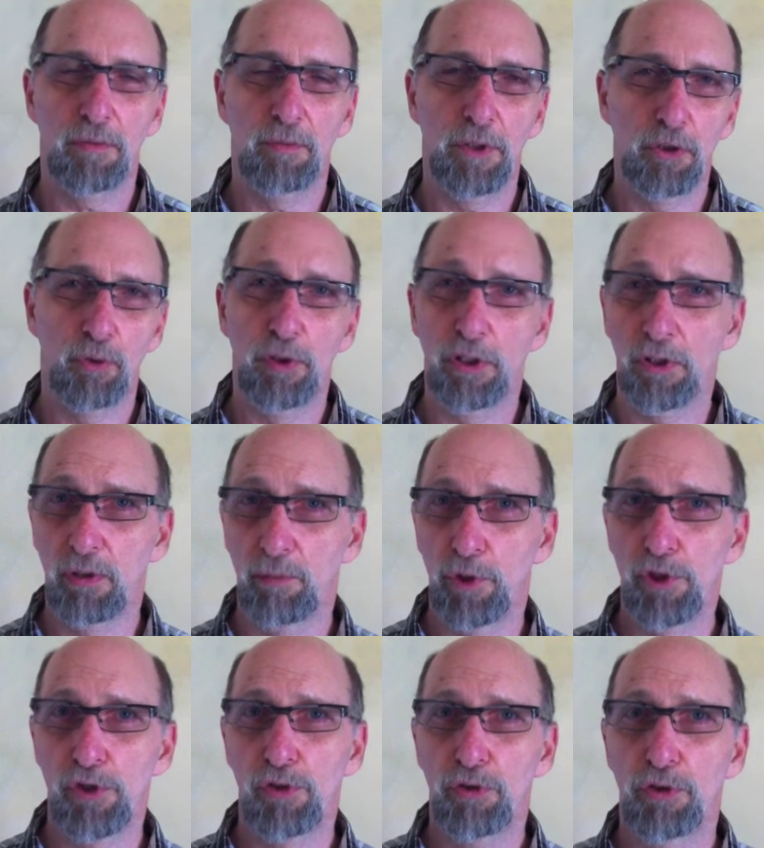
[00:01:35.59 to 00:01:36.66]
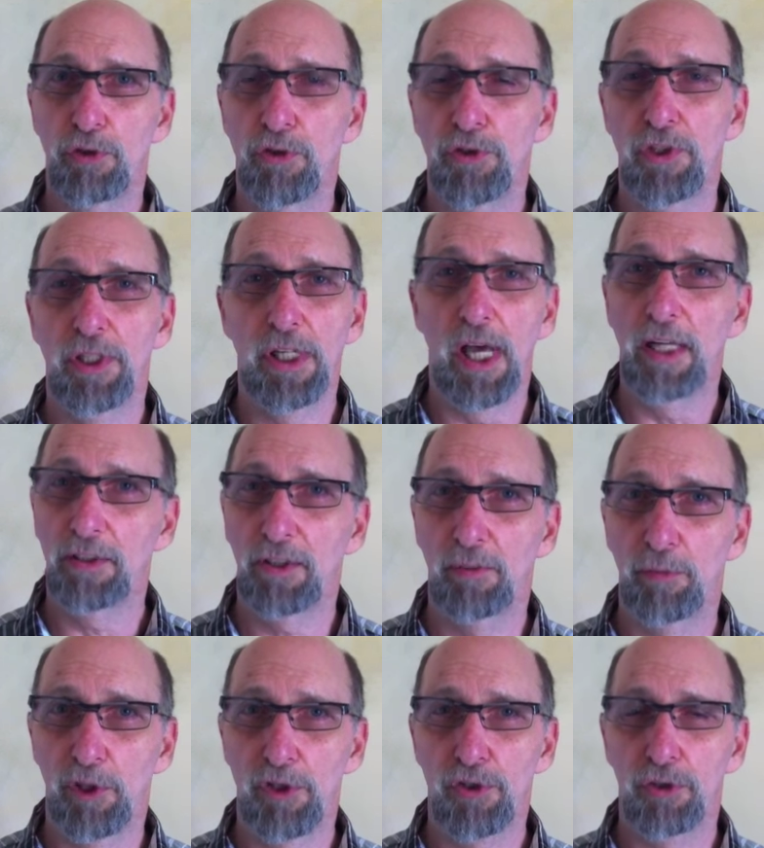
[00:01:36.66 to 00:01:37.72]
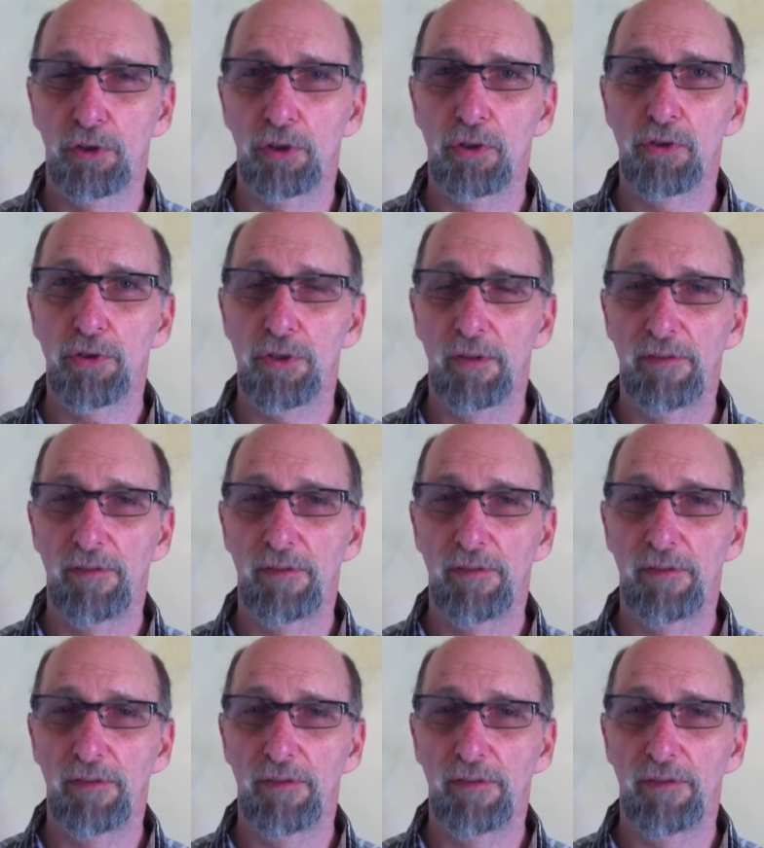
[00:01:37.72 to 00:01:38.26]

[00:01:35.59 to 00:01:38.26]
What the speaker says: between commercial use and non-commercial use.